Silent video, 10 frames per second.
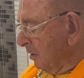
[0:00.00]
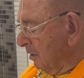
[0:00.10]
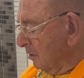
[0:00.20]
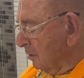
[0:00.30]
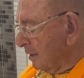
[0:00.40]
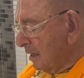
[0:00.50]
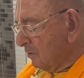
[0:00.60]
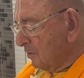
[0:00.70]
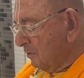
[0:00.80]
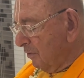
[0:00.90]
the
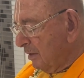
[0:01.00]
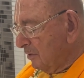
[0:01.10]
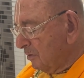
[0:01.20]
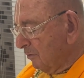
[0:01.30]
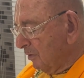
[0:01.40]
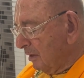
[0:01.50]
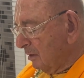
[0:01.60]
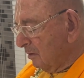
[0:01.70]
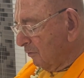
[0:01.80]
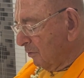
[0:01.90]
1,000 rays of
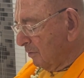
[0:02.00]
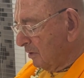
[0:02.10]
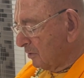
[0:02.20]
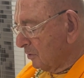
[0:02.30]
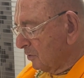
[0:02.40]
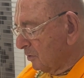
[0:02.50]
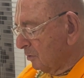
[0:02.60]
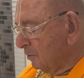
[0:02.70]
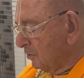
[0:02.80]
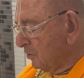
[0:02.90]
light from his
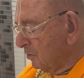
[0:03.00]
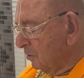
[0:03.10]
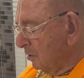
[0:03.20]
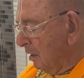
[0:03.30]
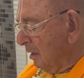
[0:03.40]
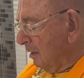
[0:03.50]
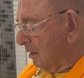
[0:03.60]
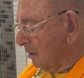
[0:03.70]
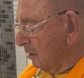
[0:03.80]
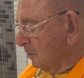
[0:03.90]
Kaustubha jewel
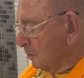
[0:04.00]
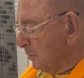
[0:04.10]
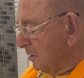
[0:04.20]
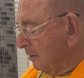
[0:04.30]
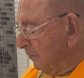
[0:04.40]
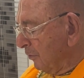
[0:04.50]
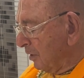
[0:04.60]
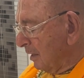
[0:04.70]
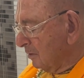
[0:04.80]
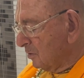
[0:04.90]
eclipsing the
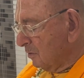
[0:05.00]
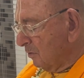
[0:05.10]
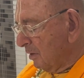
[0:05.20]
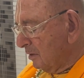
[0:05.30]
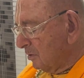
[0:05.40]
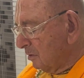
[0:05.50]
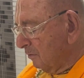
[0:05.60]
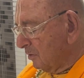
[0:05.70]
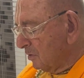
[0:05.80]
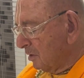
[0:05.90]
1,000 rays of
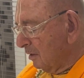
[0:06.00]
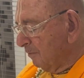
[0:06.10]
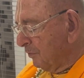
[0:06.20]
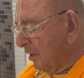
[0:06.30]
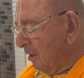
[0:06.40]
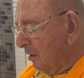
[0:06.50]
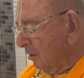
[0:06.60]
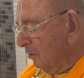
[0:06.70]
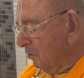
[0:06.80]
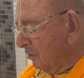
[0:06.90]
the sun,
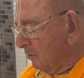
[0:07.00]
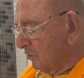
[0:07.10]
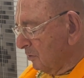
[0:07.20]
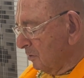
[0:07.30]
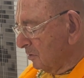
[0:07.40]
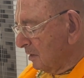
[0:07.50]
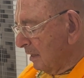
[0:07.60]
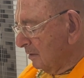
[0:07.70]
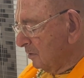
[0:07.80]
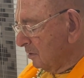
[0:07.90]
Lord Krishna
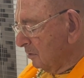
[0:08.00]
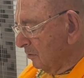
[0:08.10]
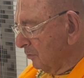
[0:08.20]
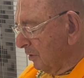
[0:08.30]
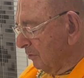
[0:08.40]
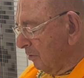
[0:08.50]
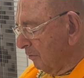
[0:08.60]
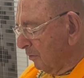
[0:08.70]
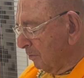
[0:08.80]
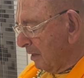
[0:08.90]
stands in the rear of
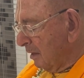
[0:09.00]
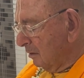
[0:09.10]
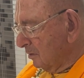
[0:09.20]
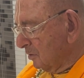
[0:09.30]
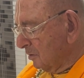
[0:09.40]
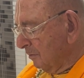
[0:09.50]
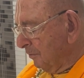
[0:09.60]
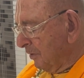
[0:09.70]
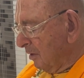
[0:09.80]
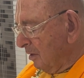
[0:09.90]
the palace.
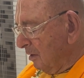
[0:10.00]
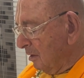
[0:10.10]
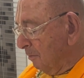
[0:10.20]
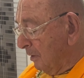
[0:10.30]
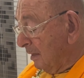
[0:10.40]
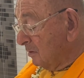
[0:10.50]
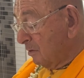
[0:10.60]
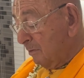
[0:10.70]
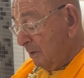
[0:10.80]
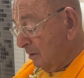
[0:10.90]
He plans a
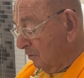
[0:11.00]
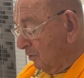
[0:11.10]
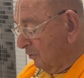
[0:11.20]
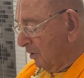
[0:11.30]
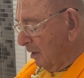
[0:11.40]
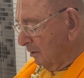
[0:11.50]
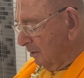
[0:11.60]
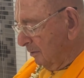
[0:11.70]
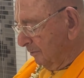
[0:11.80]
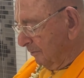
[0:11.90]
meeting with Radha.
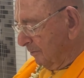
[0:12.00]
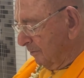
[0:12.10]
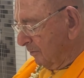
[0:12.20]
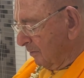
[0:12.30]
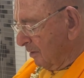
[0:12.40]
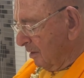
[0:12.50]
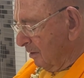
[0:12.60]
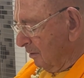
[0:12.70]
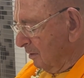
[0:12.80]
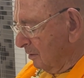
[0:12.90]

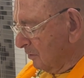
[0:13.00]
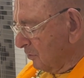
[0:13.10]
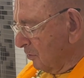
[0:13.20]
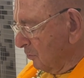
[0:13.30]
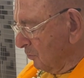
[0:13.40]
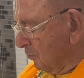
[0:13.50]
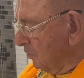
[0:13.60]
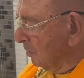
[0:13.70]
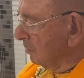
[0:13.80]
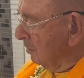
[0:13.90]
Let us go to
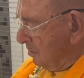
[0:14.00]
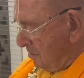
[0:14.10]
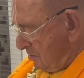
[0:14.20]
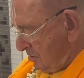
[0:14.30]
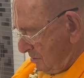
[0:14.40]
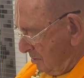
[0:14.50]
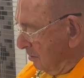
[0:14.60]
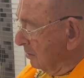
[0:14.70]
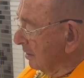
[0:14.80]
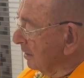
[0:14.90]
our garden.
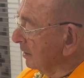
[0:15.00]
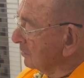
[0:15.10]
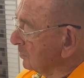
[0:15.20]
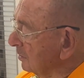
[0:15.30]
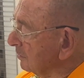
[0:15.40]
They exit.